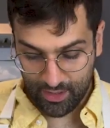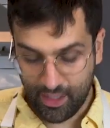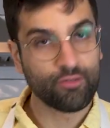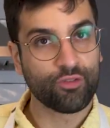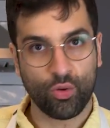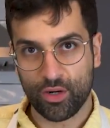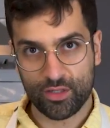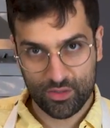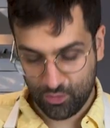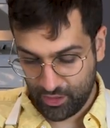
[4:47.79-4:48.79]
And then of
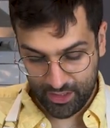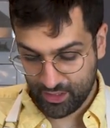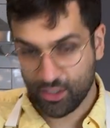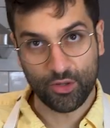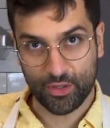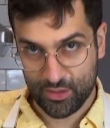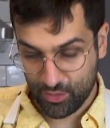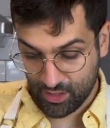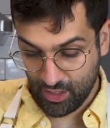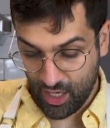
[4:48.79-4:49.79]
course, we need to coat this
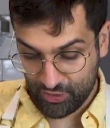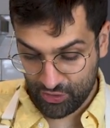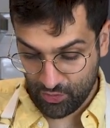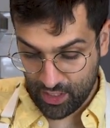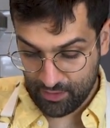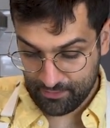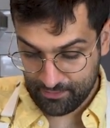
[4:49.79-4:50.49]
with ganache as well.